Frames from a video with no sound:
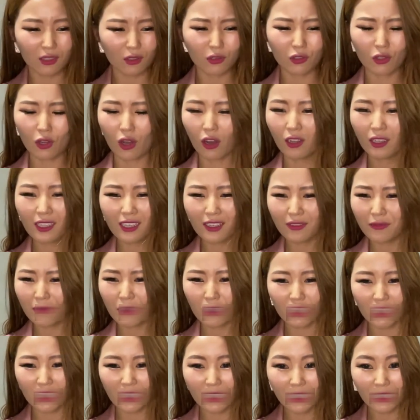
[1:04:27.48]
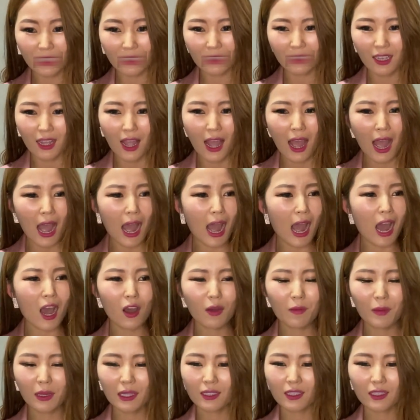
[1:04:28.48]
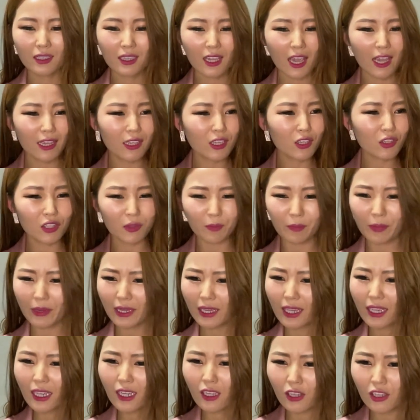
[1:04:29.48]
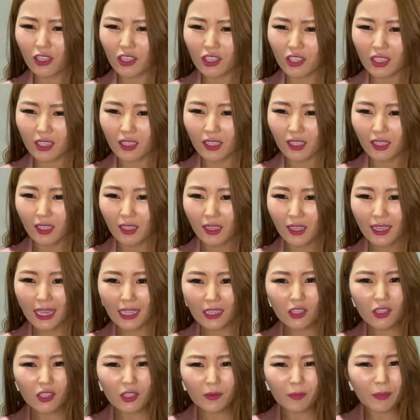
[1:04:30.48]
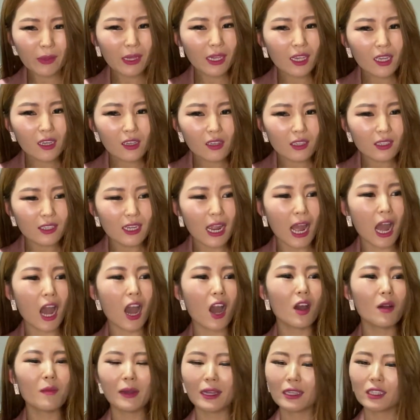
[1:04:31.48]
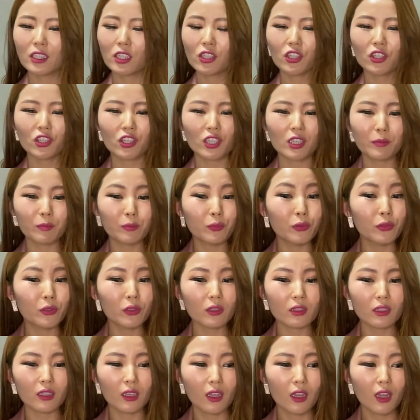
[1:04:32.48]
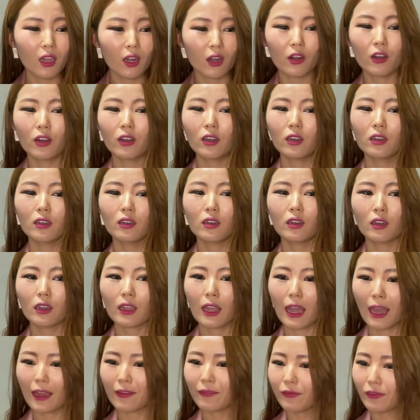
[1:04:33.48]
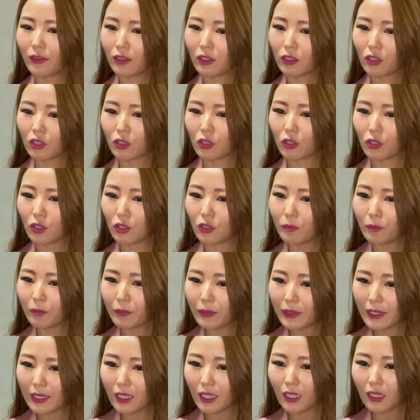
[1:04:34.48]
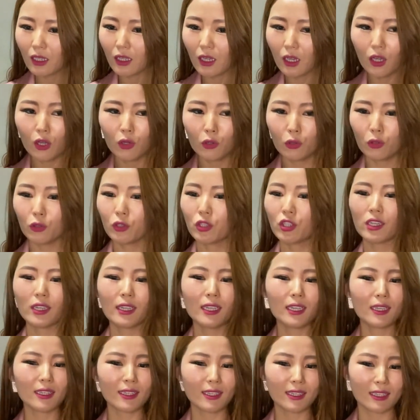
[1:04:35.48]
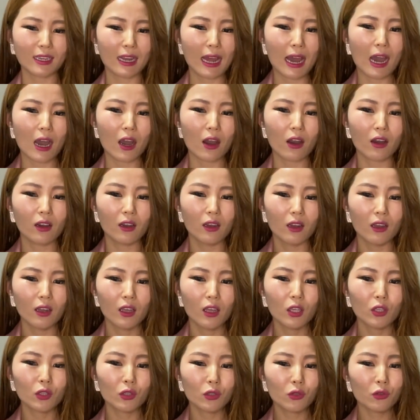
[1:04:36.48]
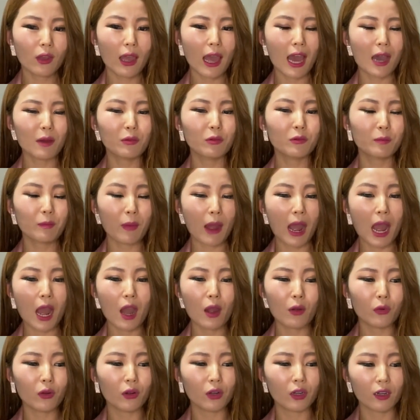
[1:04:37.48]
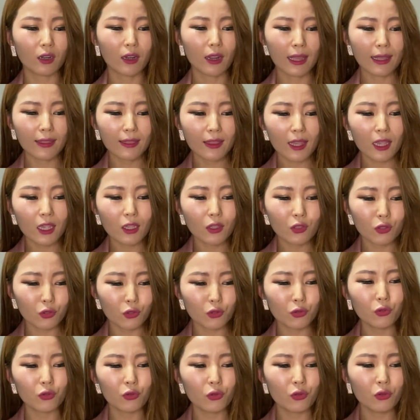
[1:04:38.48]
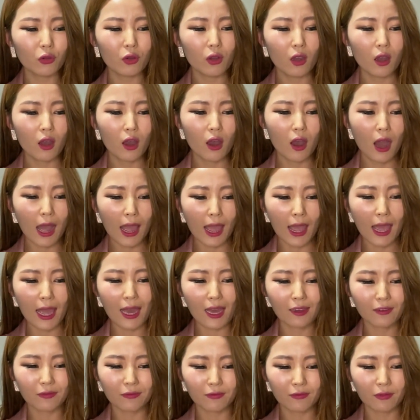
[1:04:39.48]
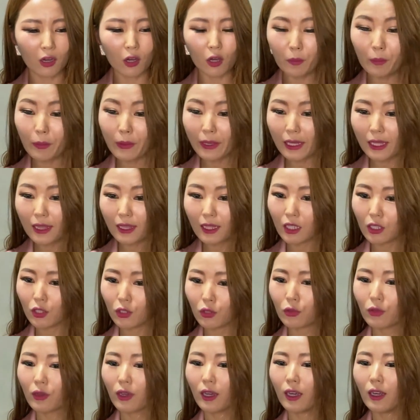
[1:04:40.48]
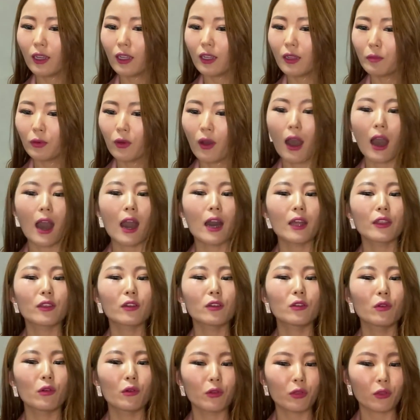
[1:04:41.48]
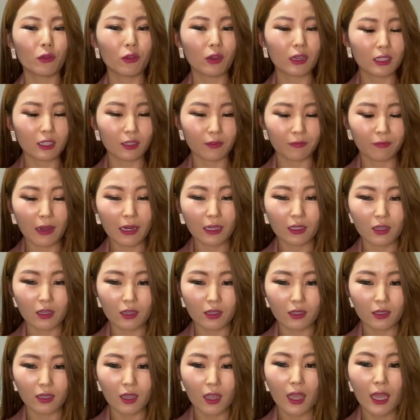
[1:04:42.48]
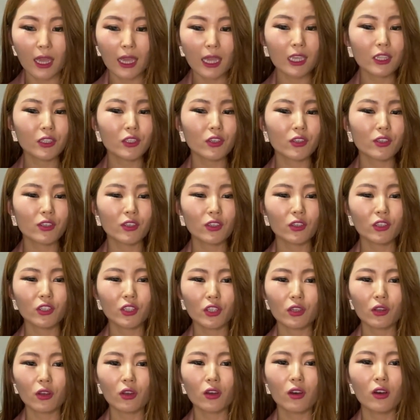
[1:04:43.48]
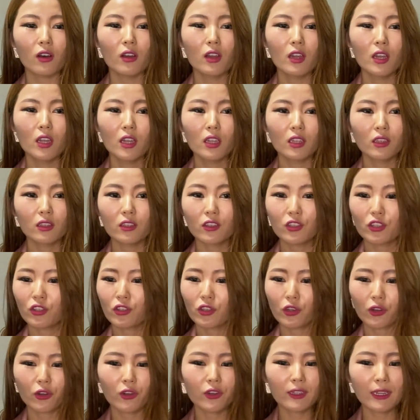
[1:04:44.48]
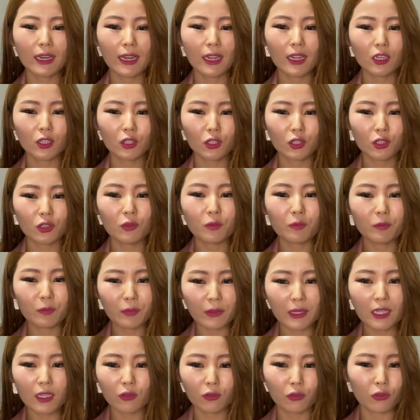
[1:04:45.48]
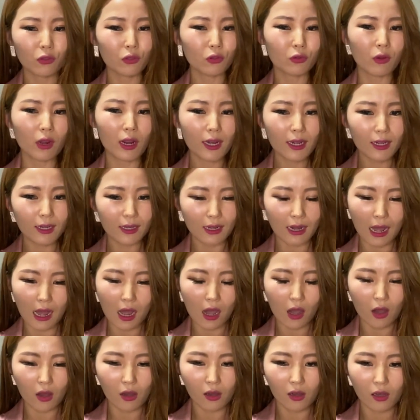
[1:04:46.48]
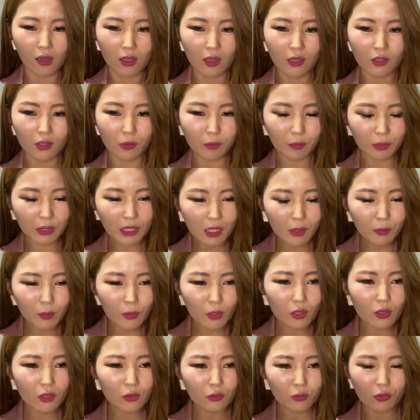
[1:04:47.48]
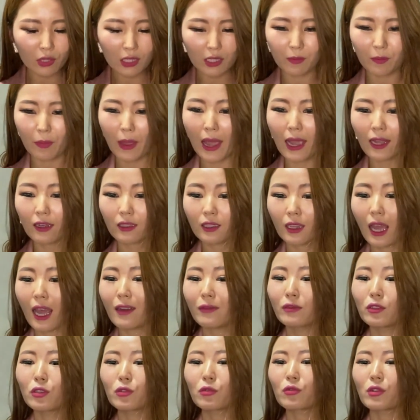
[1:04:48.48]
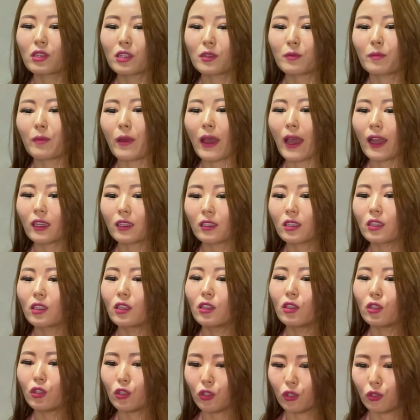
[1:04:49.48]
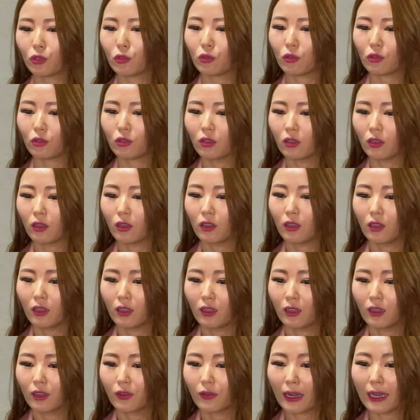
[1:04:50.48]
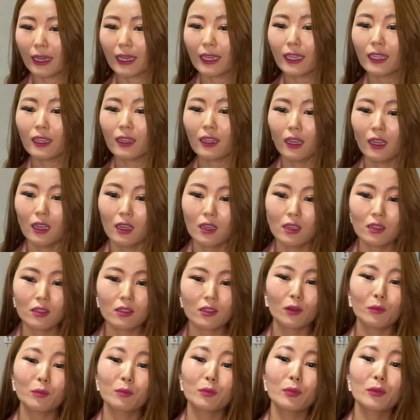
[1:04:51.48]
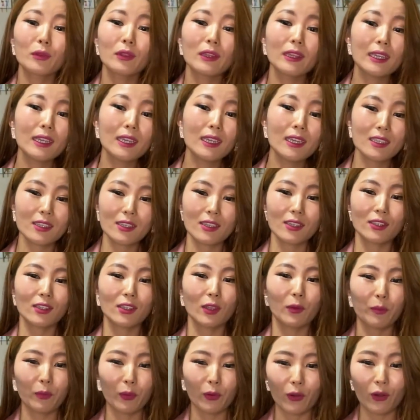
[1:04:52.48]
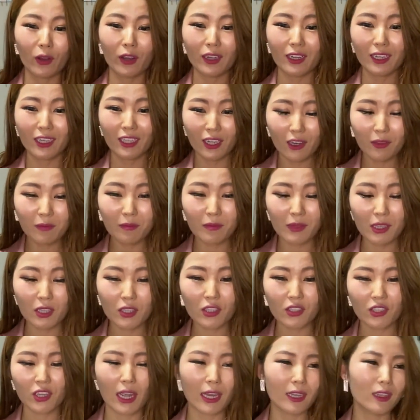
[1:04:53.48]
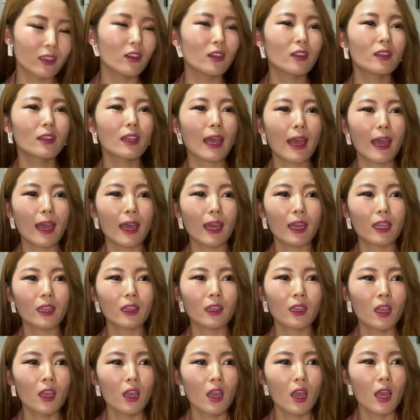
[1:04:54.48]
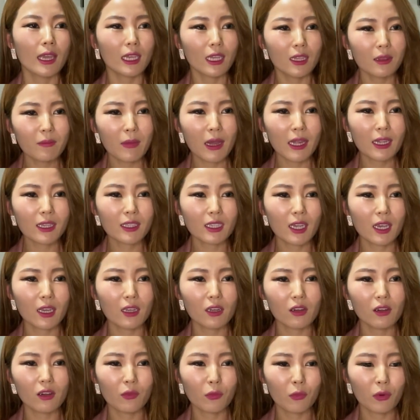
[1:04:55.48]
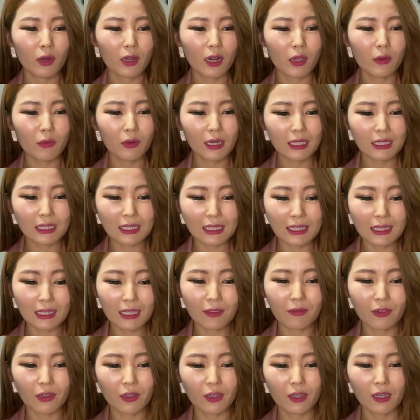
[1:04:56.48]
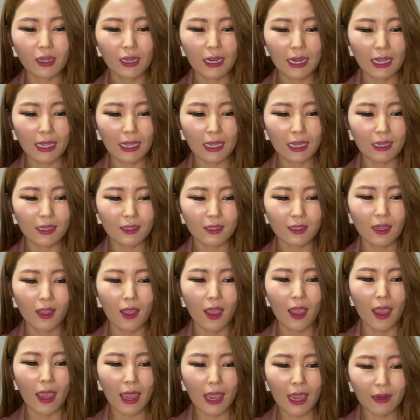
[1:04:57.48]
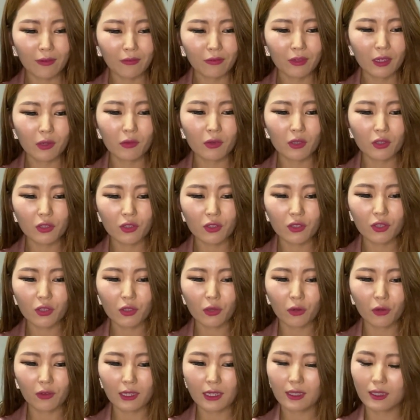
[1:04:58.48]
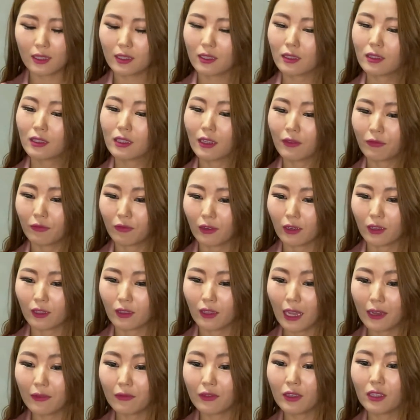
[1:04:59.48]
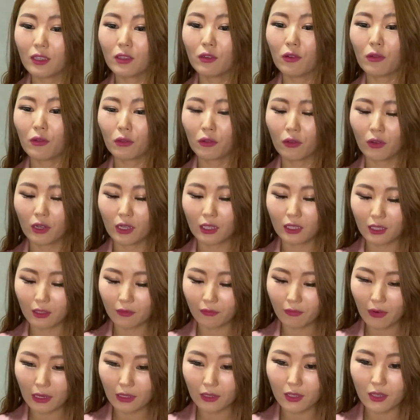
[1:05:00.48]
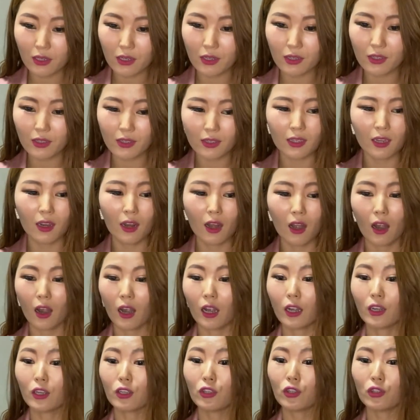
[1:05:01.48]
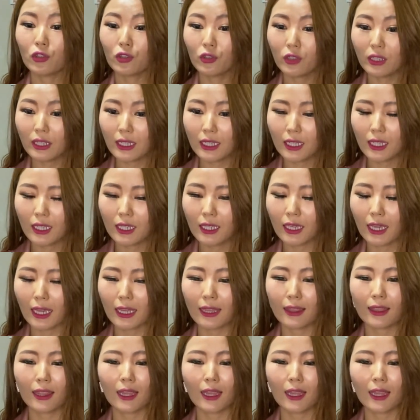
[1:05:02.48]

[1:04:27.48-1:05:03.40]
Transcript: don't give a how much can you speak English? Can you speak English? How much she put her effort to be who she is now. You have power and then you have ability to help other North Korean defectors. It's a such a the journey to be who you are now. So people respect have to respect you, right? So please support Yeonmi's channel and in my channel, what I want to deliver is everyone's story is different. Every North Korean defectors are unique and